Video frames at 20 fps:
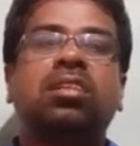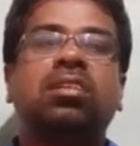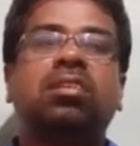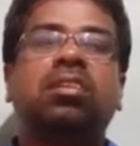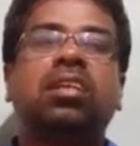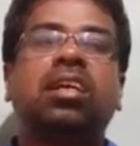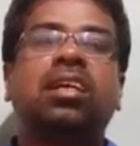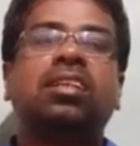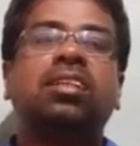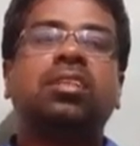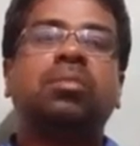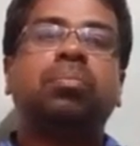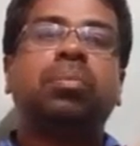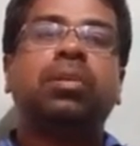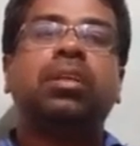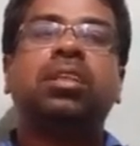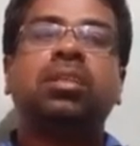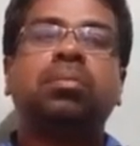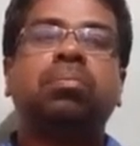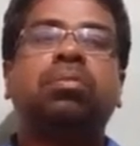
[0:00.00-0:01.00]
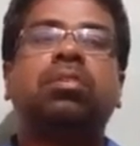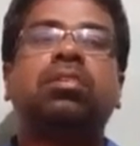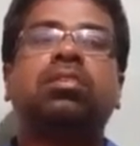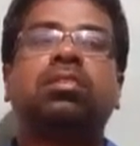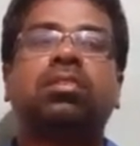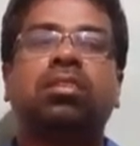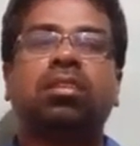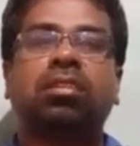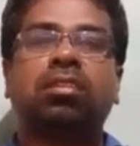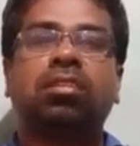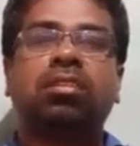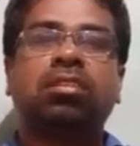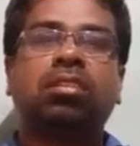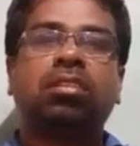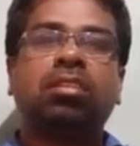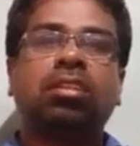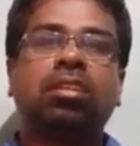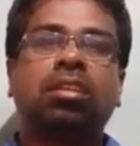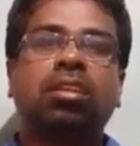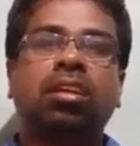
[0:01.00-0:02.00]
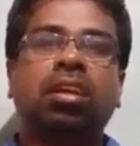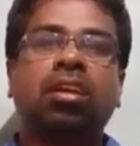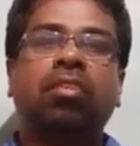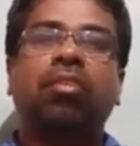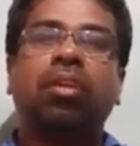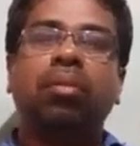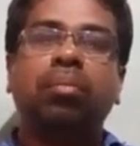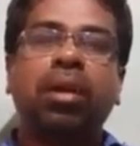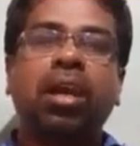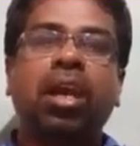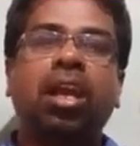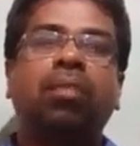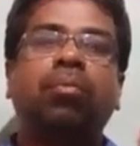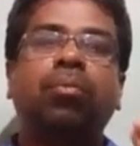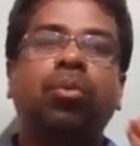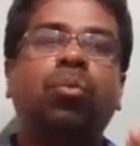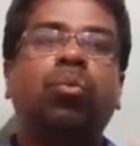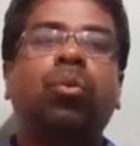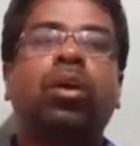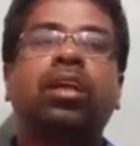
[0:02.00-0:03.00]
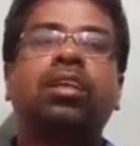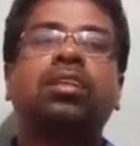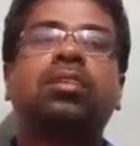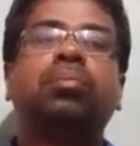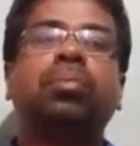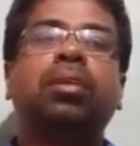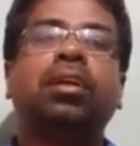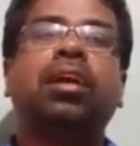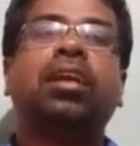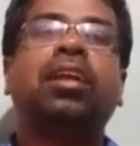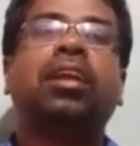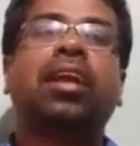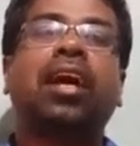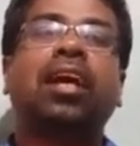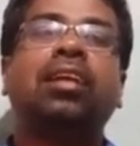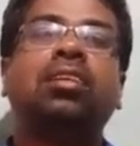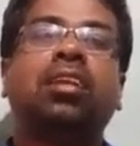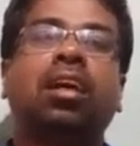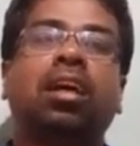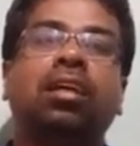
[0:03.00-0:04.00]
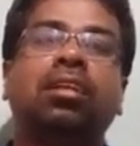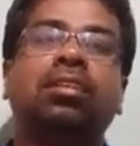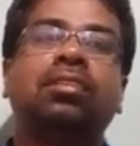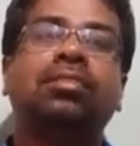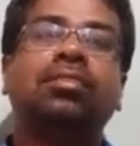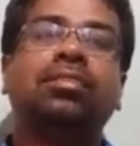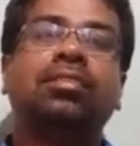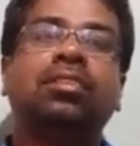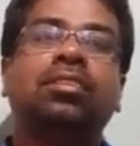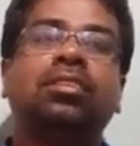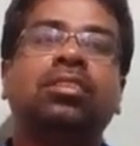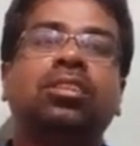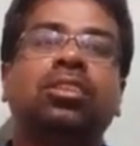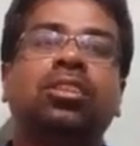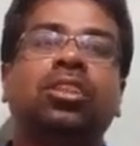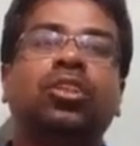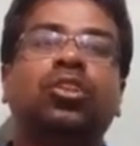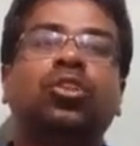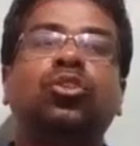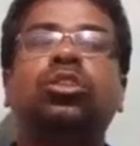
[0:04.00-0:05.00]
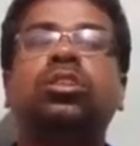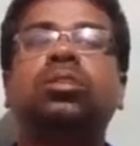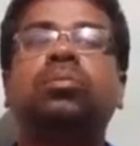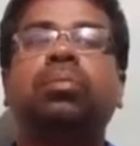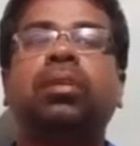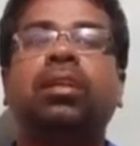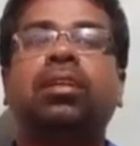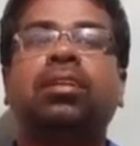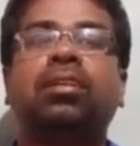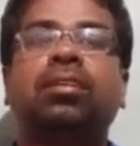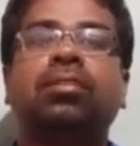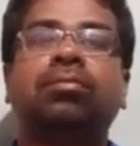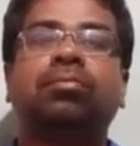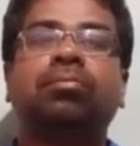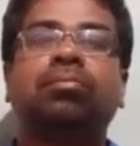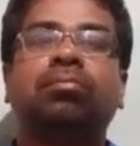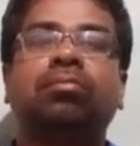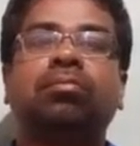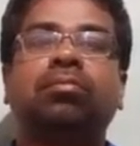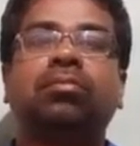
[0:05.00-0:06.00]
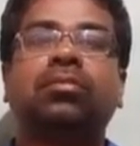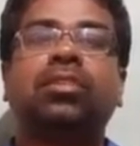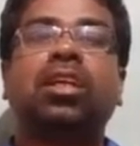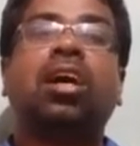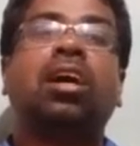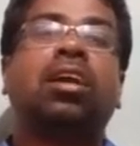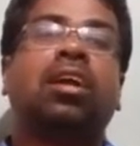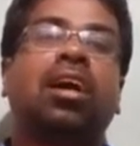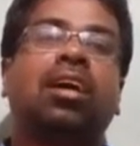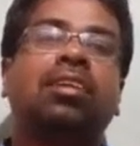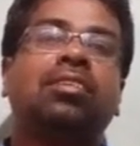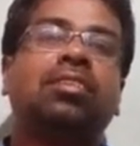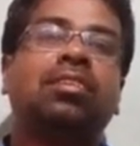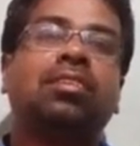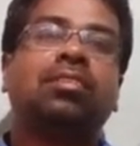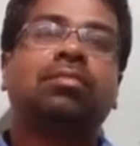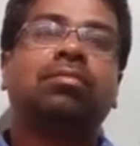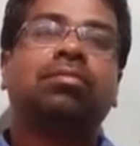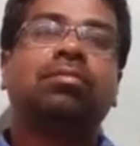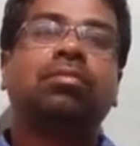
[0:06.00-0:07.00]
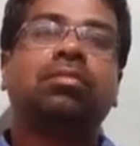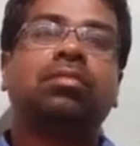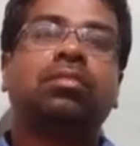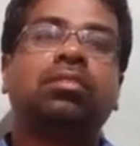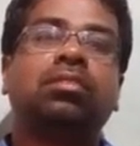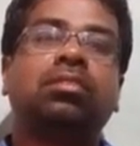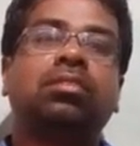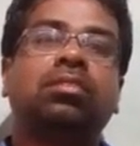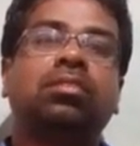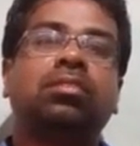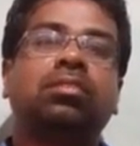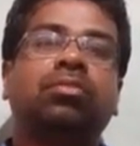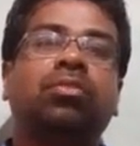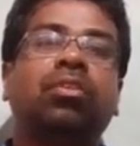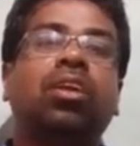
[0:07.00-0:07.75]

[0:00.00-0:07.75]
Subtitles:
So these are the nice principles will be helpful for a speaker and writer to speak or write